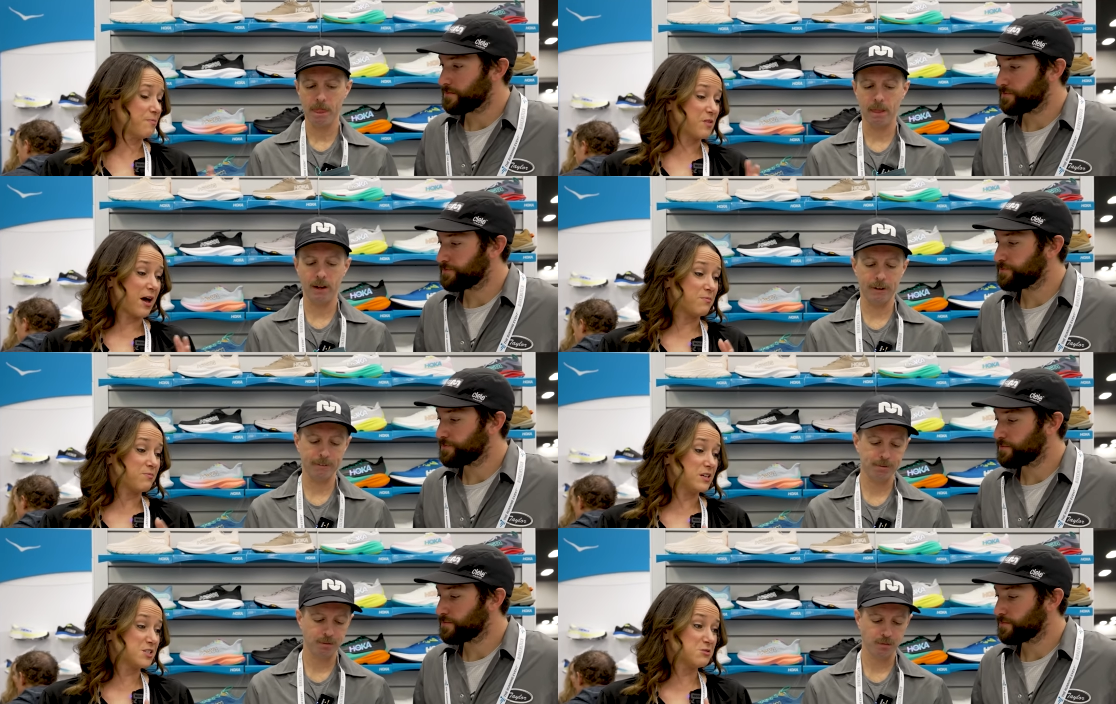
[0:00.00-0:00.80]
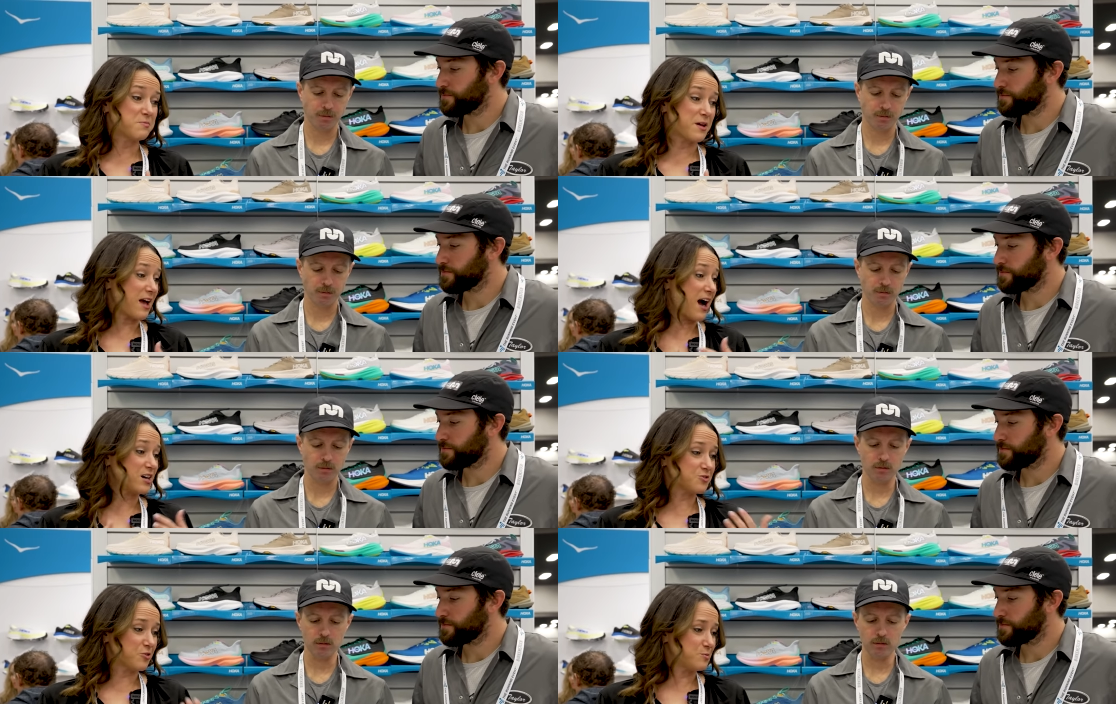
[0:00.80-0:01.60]
Speaker 1: Um, yeah. This was a big
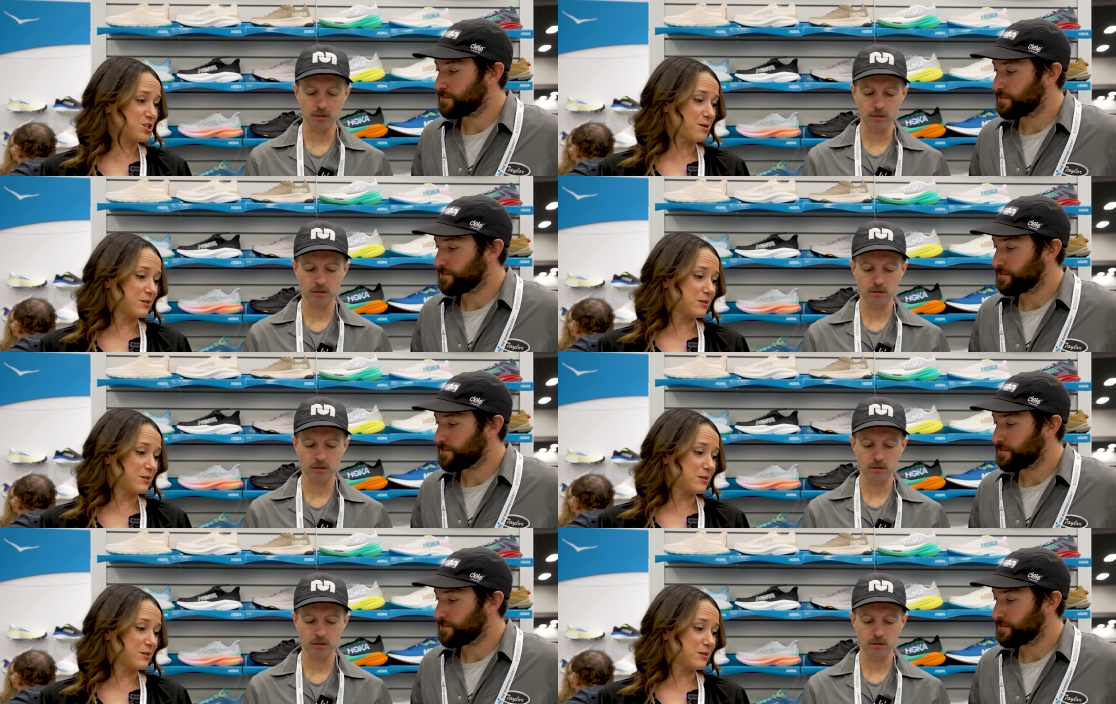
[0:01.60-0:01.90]
ask from Jim